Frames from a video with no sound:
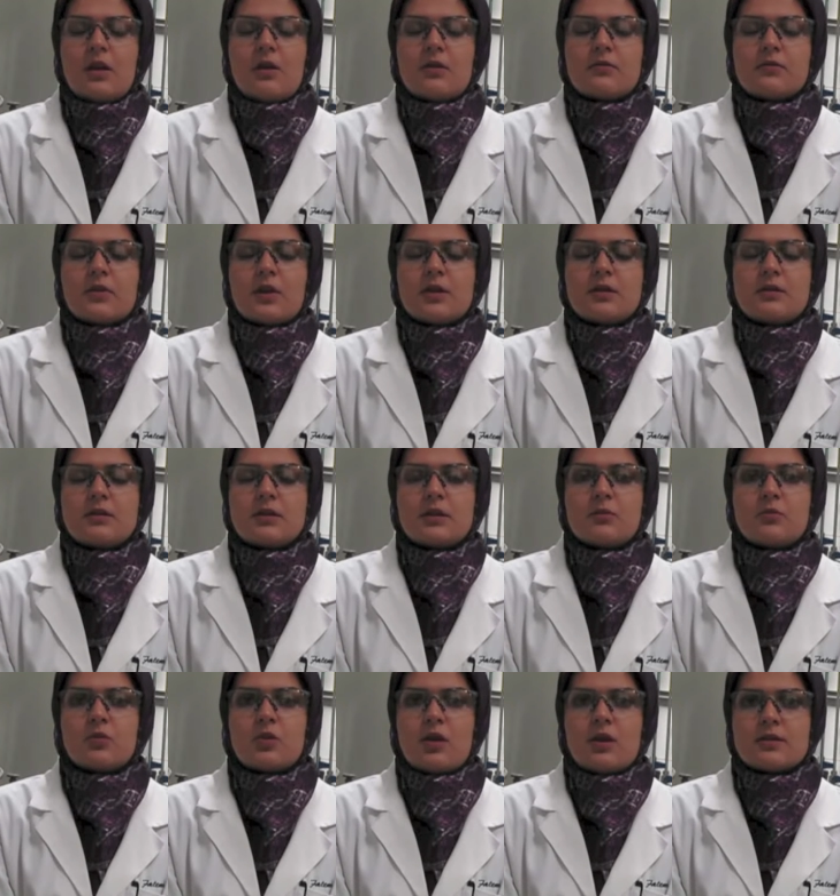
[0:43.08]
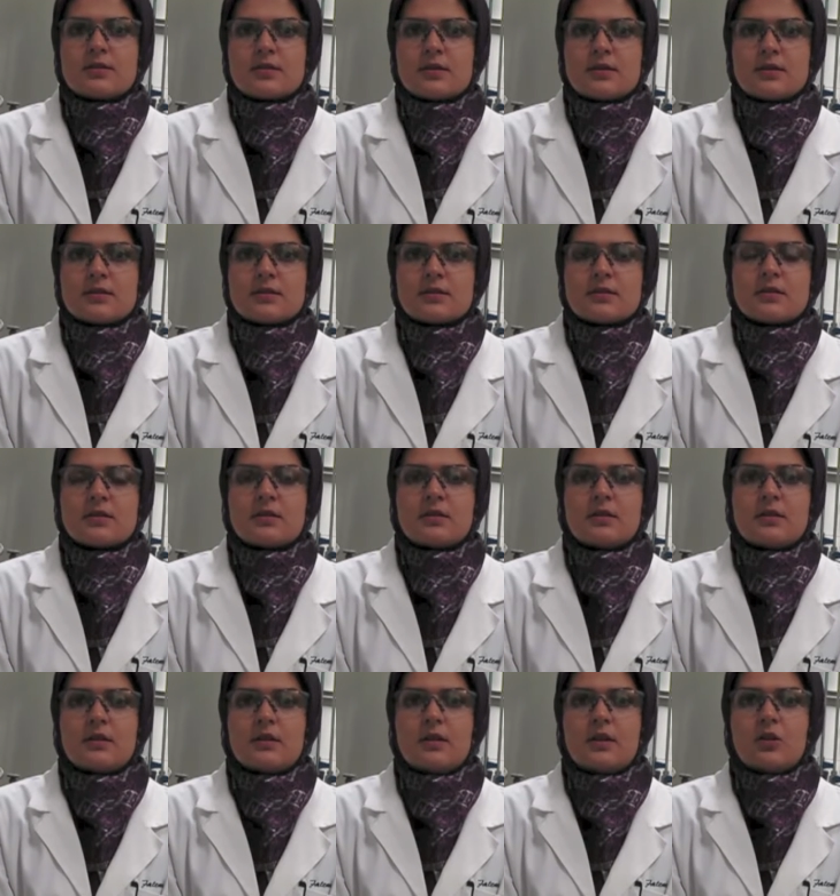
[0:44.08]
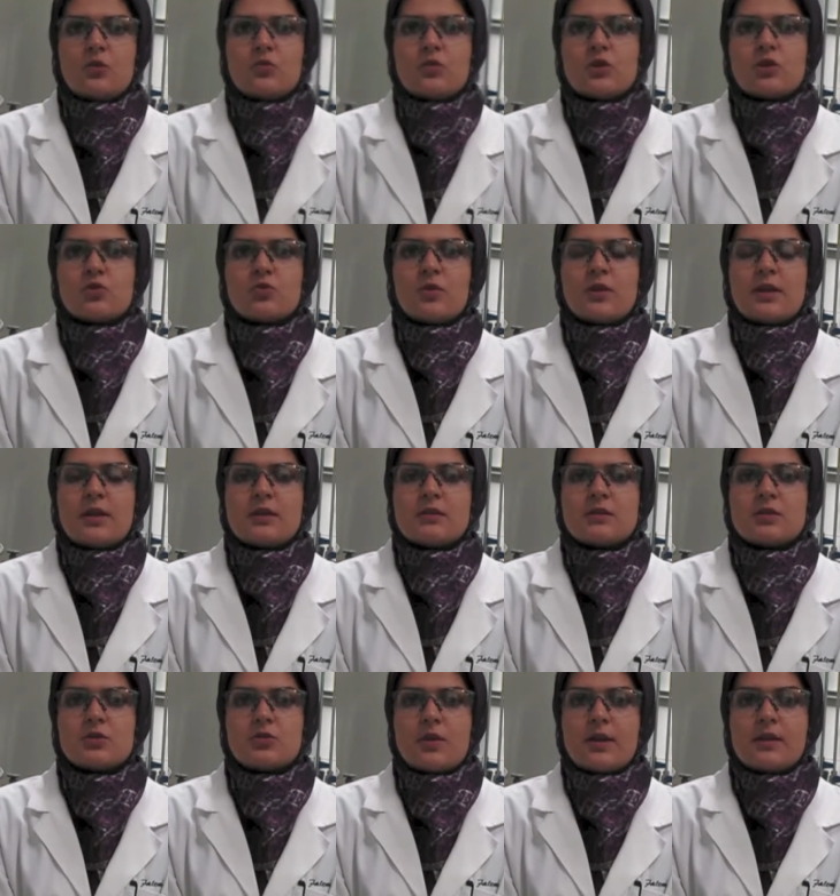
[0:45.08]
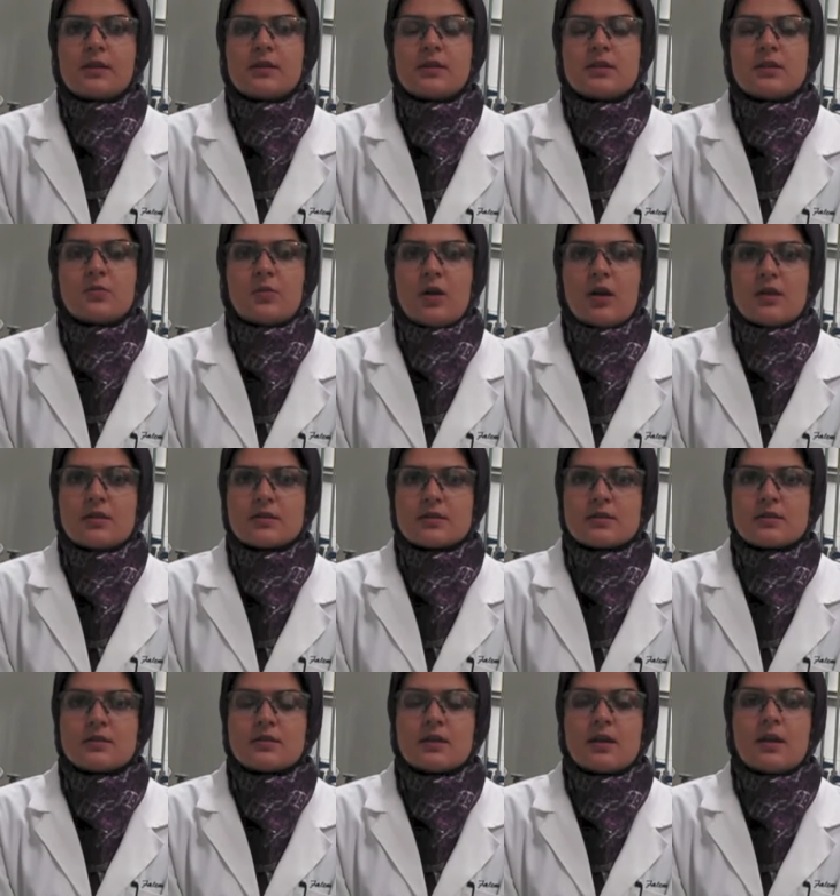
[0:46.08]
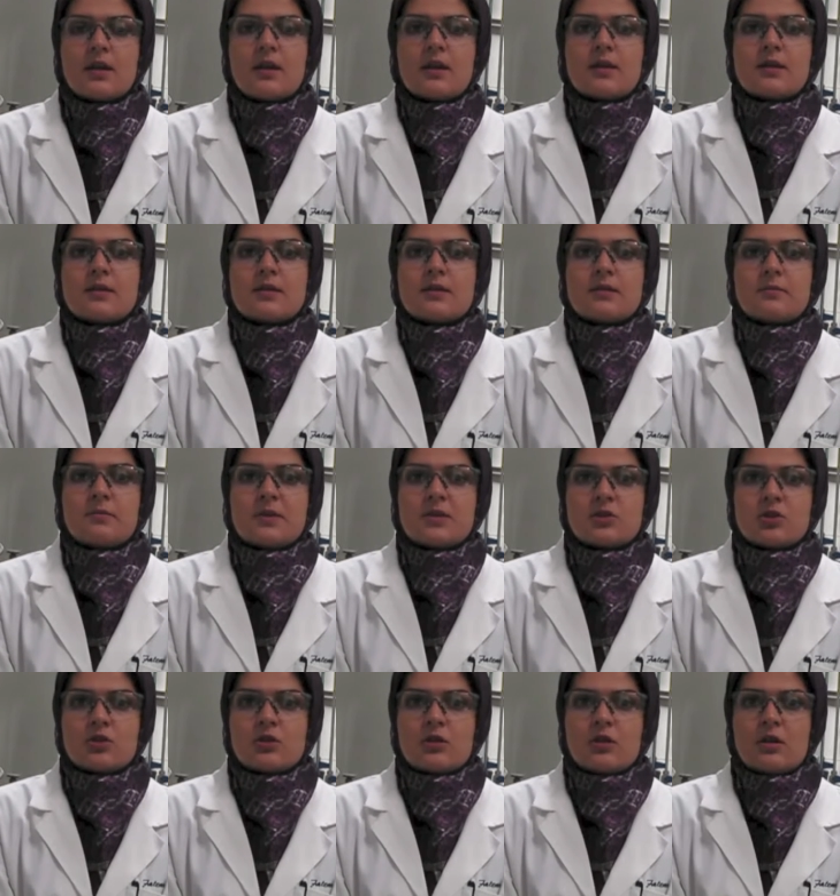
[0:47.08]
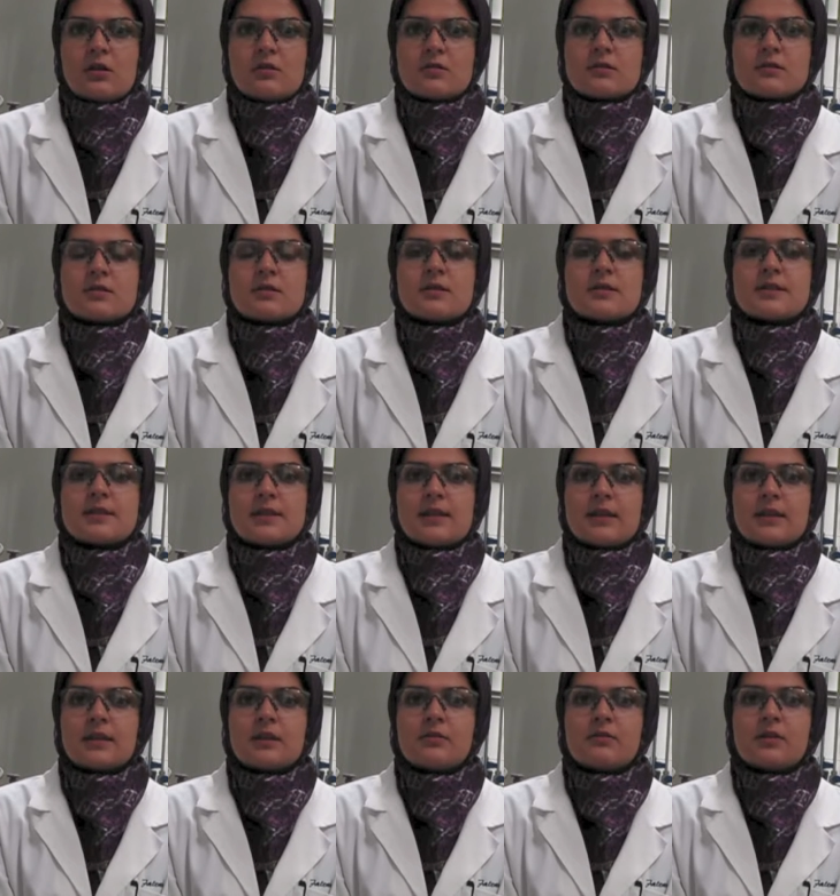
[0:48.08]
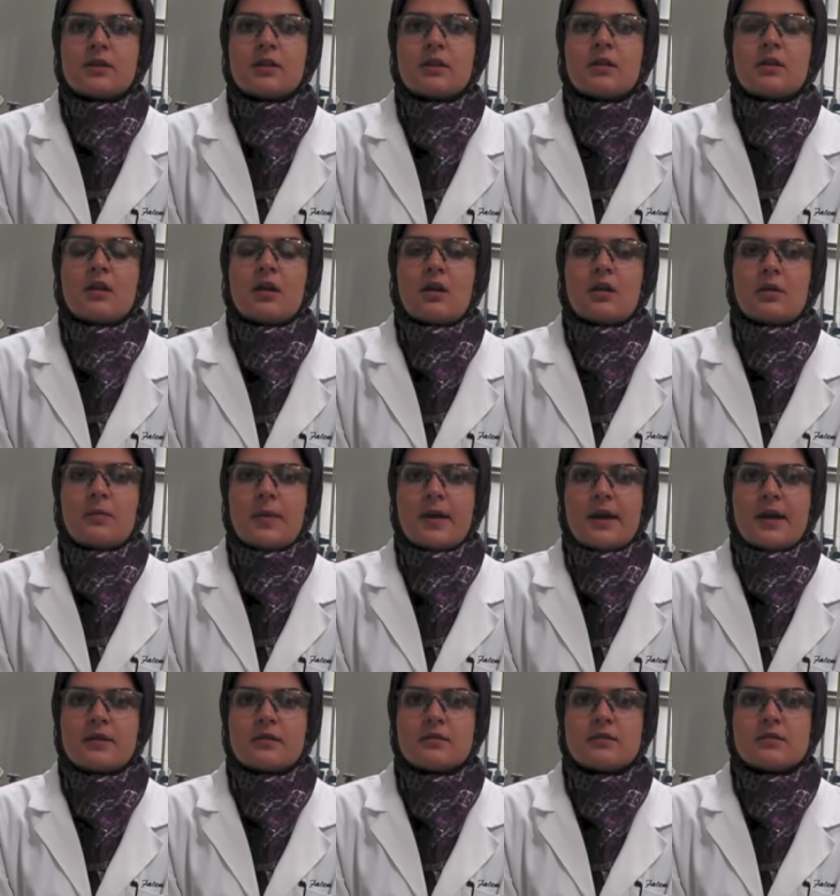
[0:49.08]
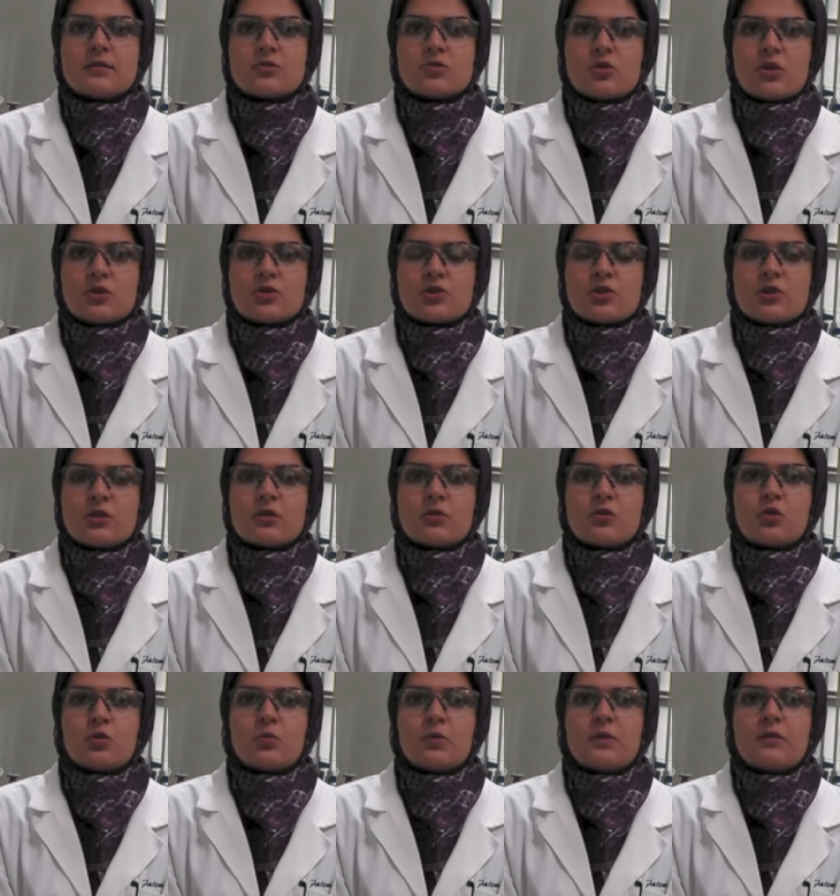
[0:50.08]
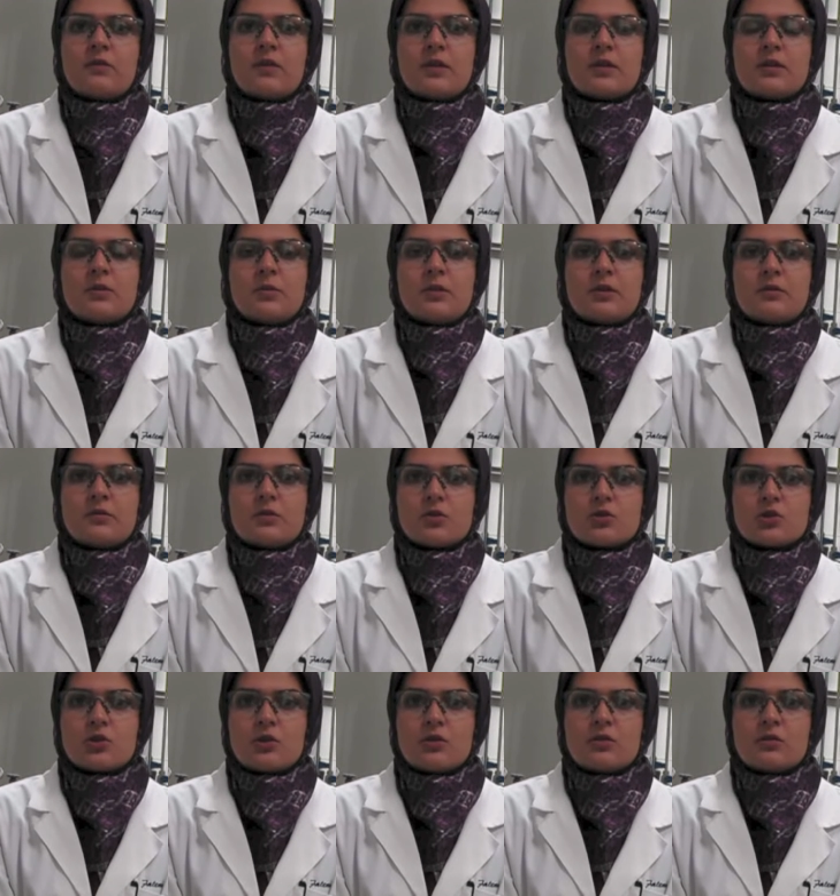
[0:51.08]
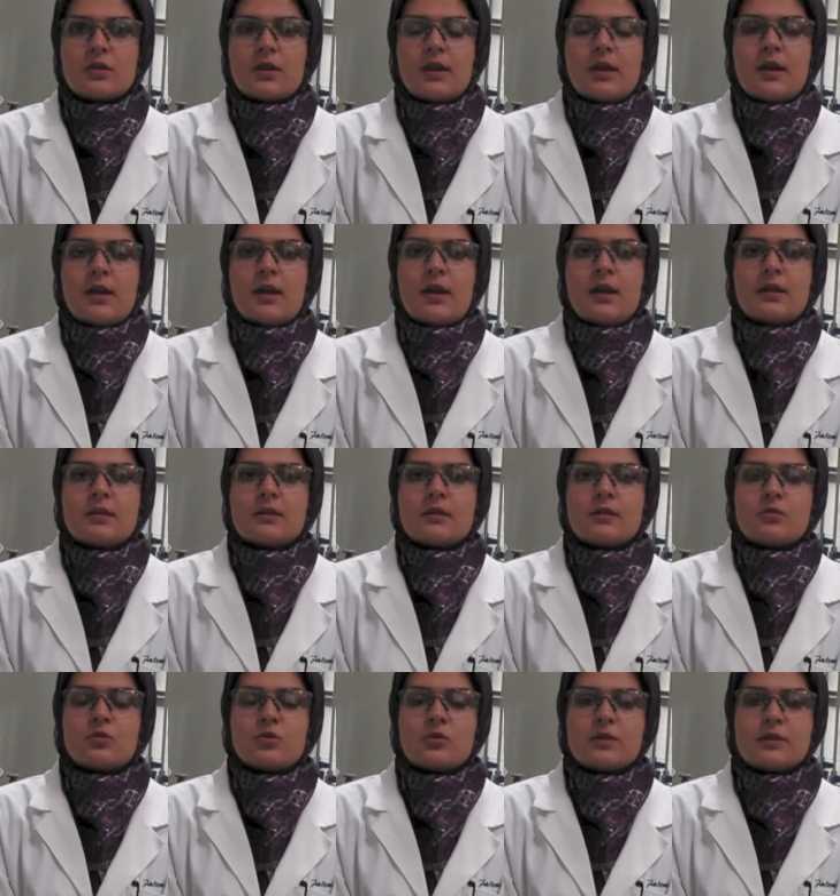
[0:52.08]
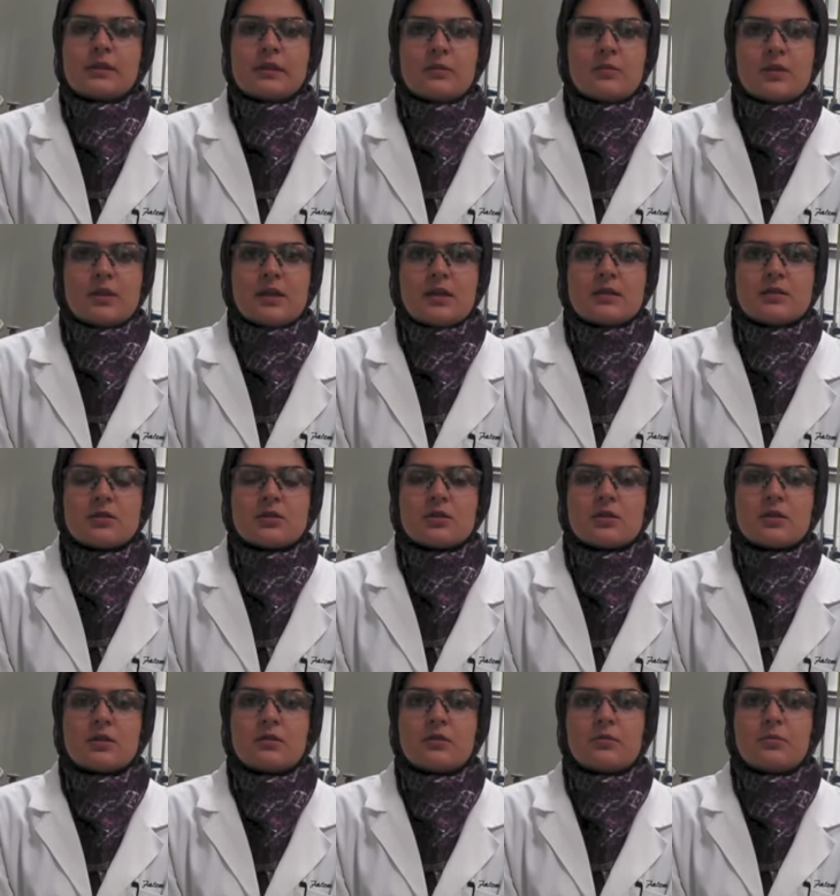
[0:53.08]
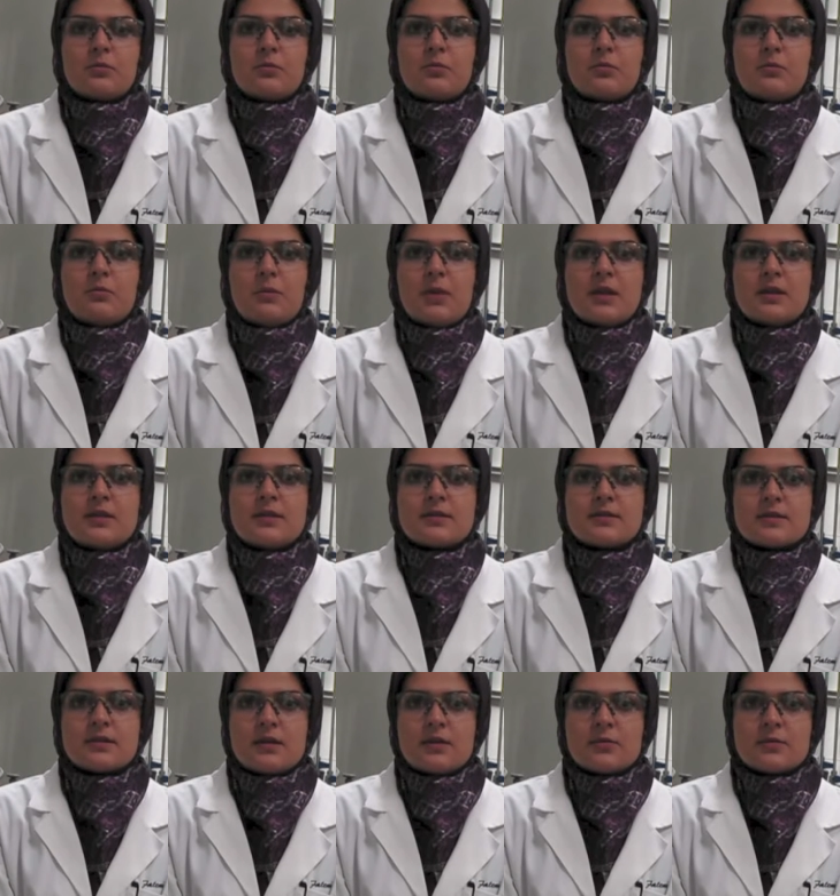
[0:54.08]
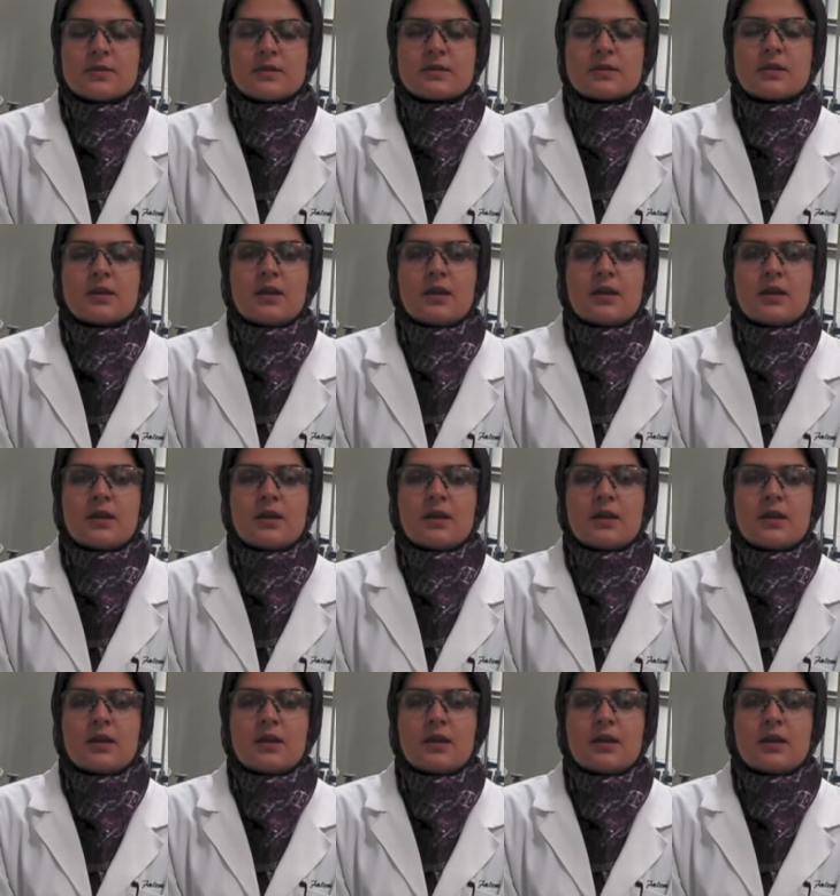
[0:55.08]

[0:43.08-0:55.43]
Finding a process in which we can directly deposit materials selectively on a pattern structure could be very beneficial and could eliminate many steps